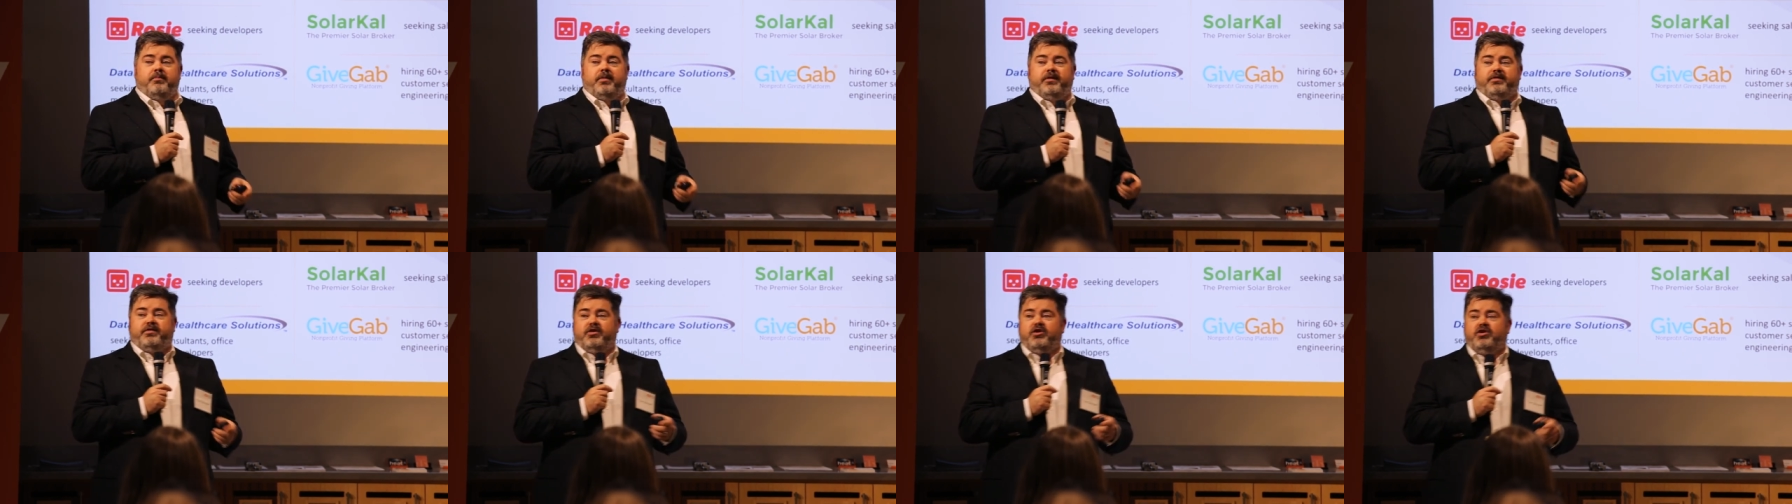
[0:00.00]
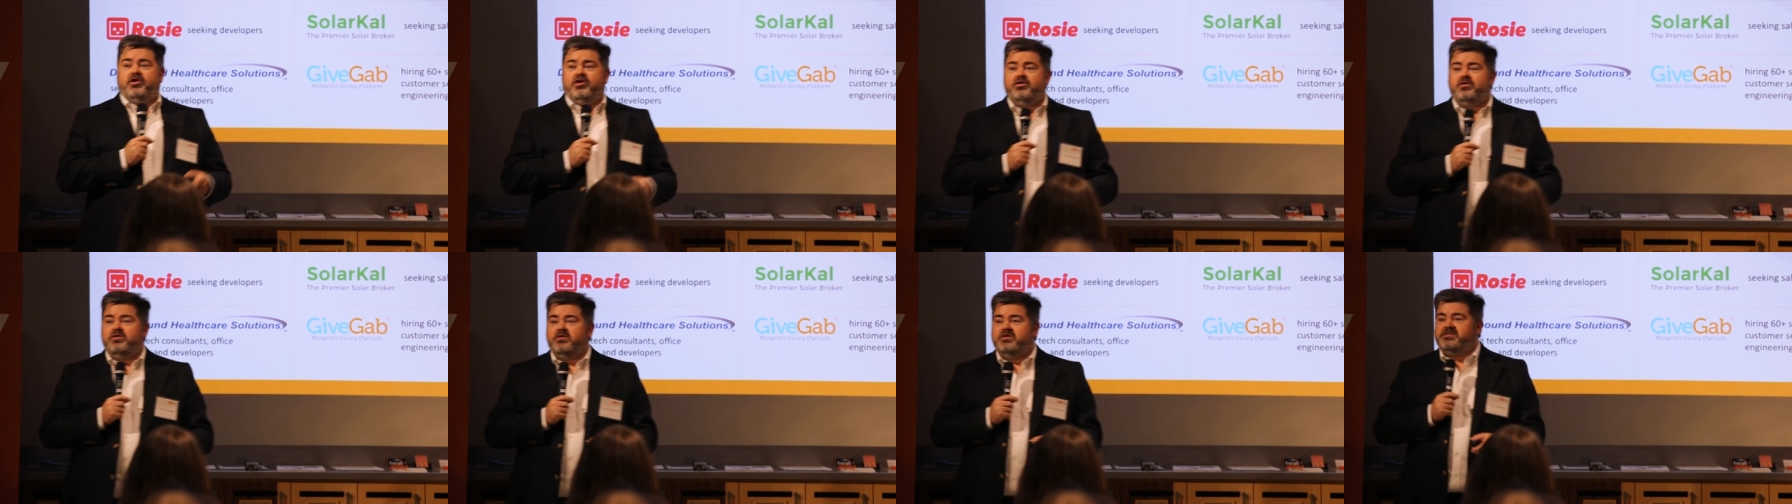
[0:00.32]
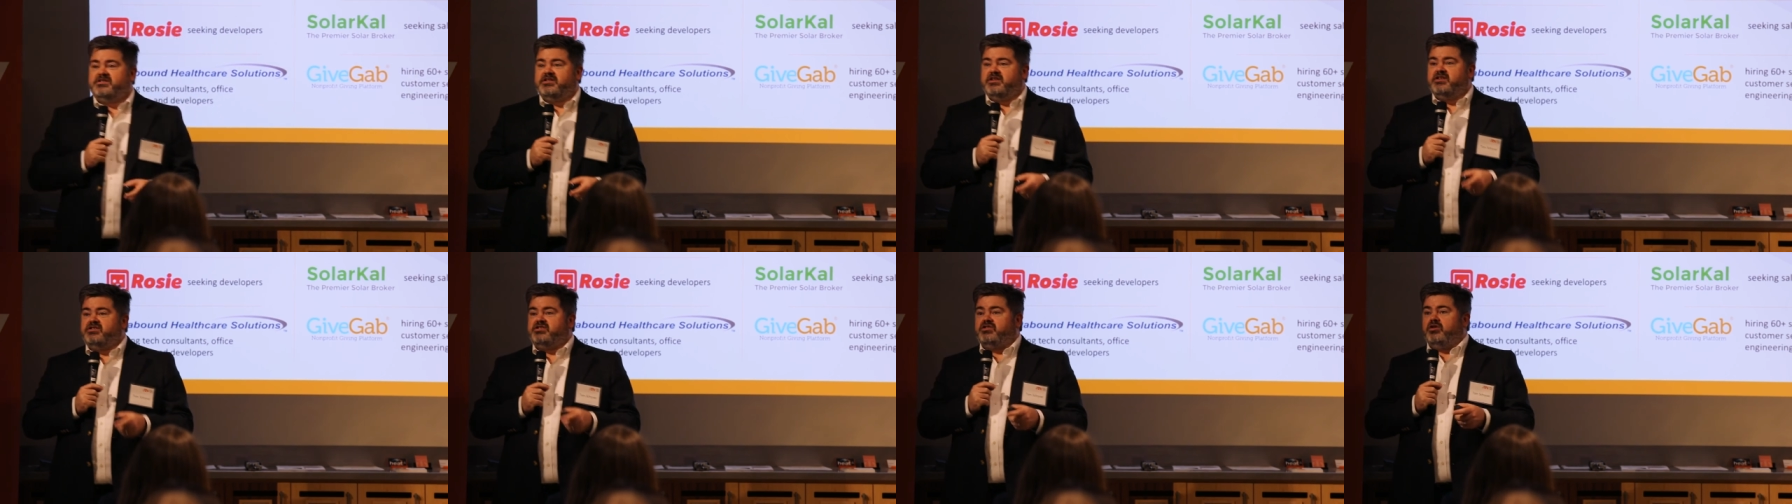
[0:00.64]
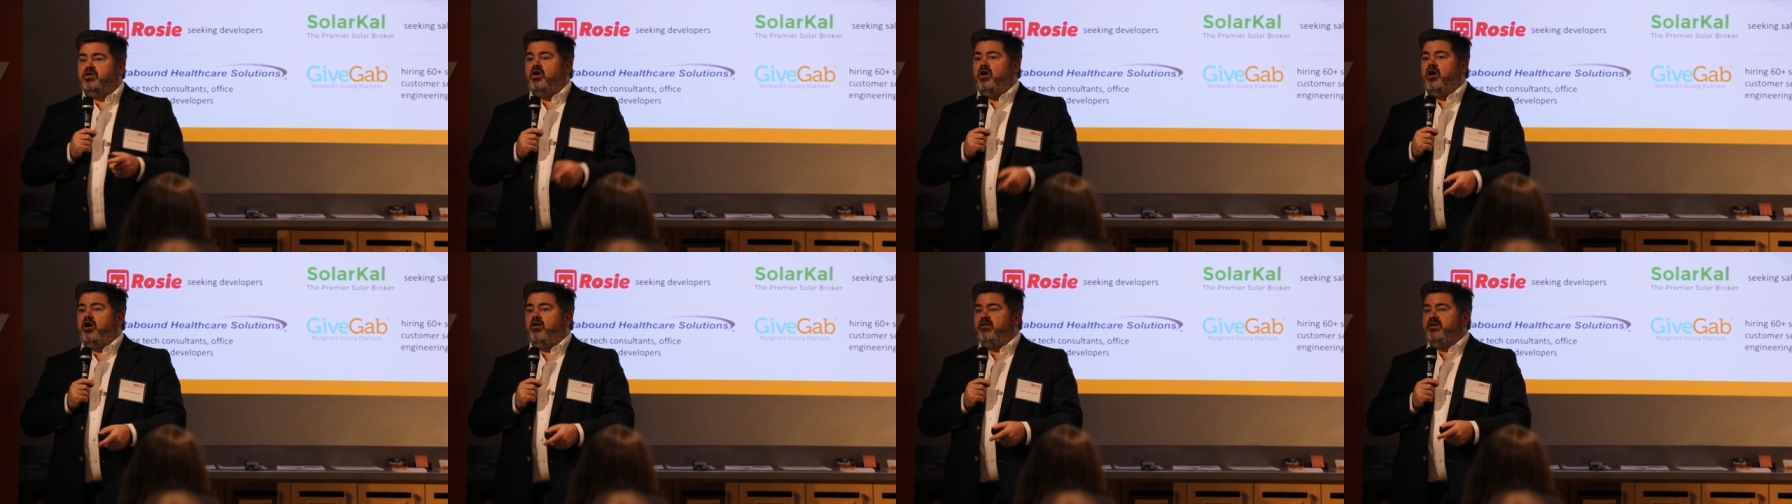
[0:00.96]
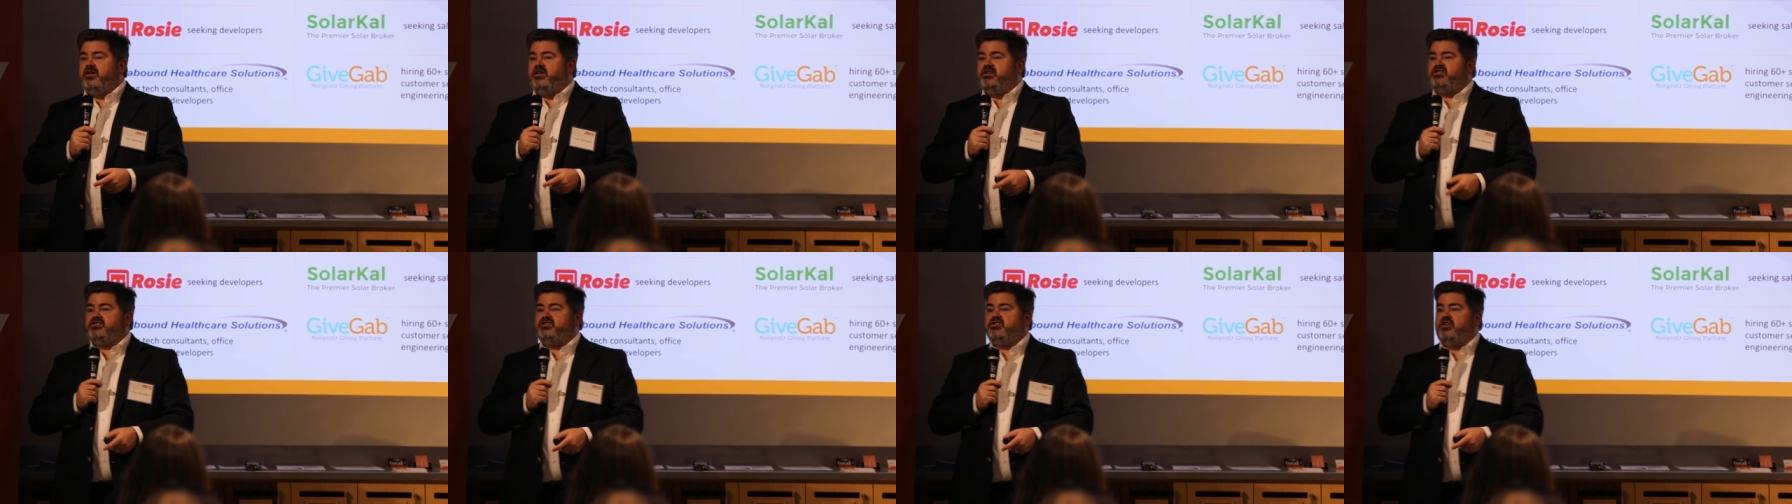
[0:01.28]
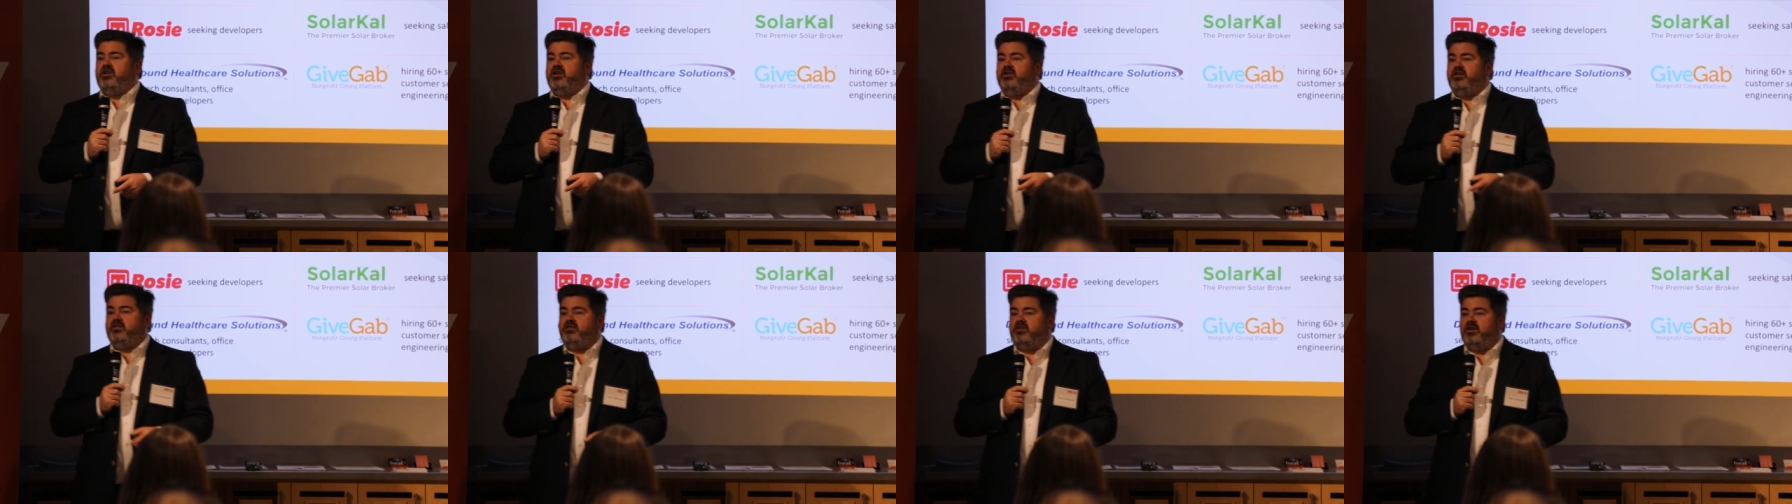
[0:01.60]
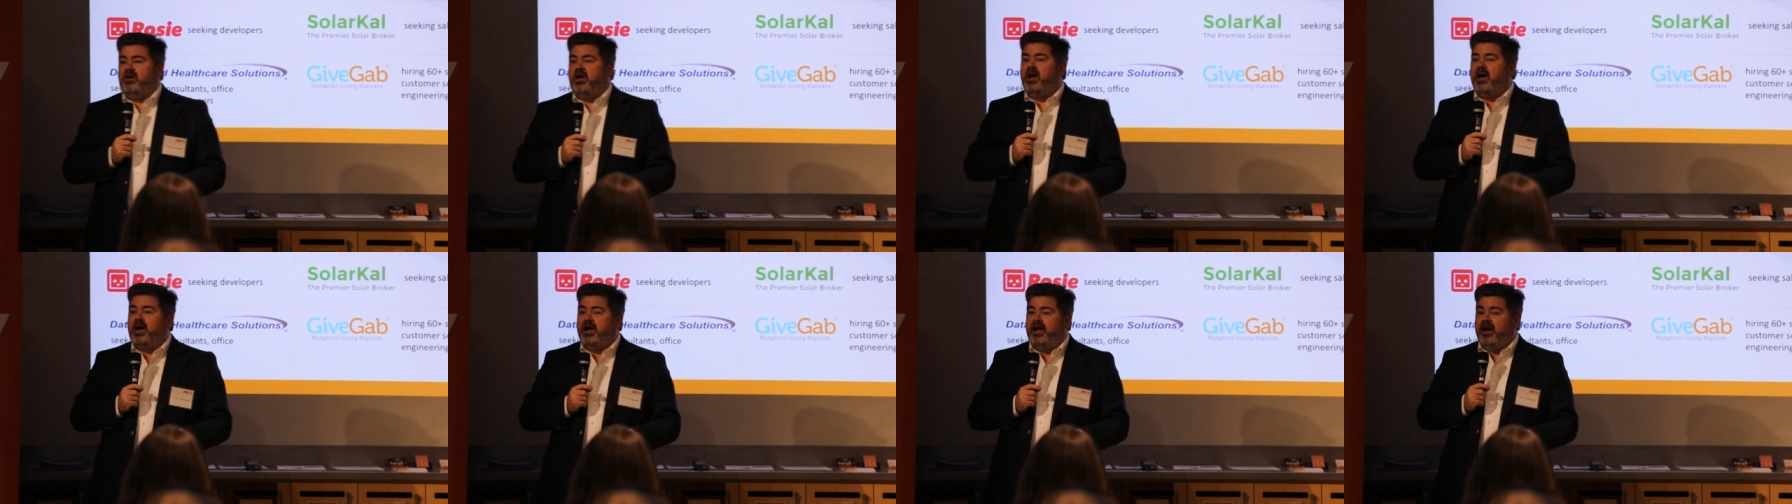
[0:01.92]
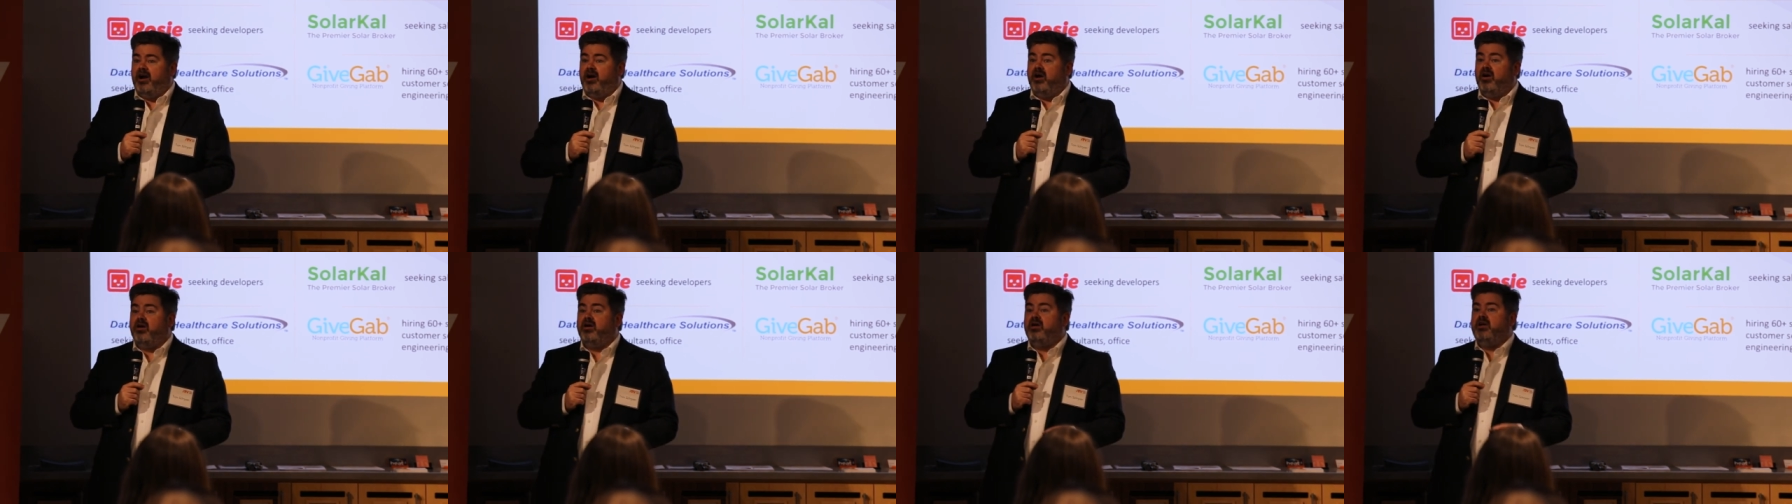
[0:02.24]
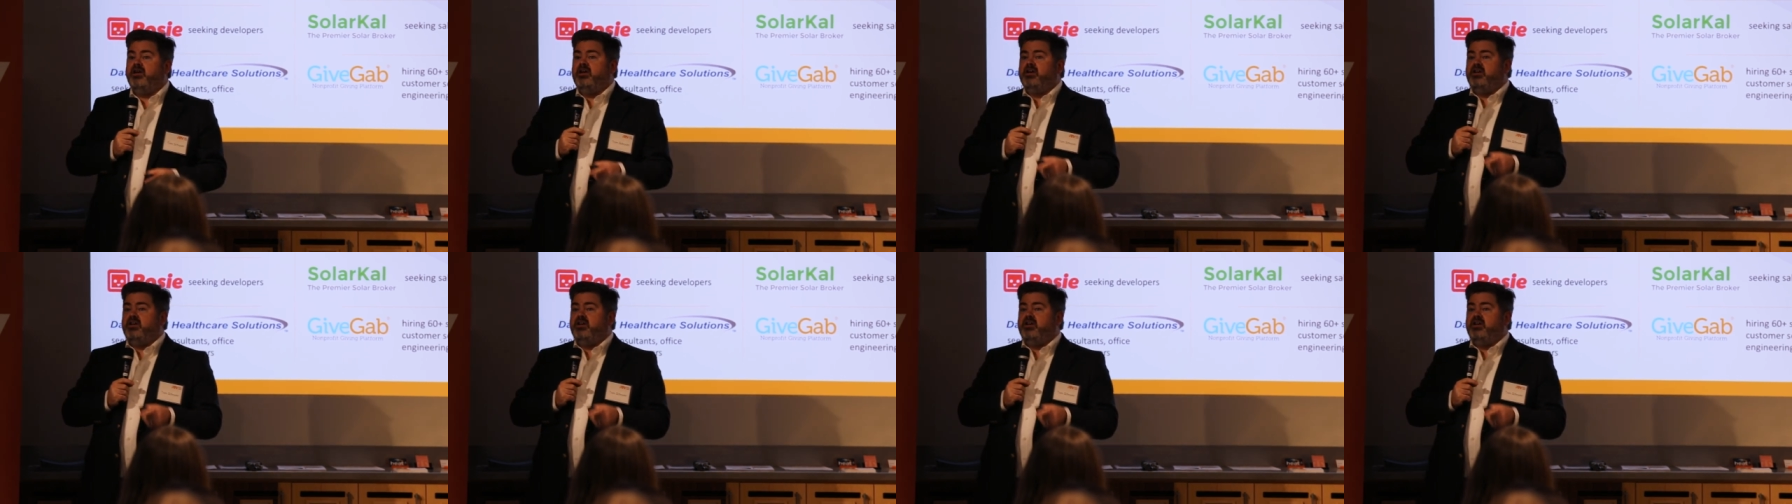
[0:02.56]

But the good news is they're already starting to hire.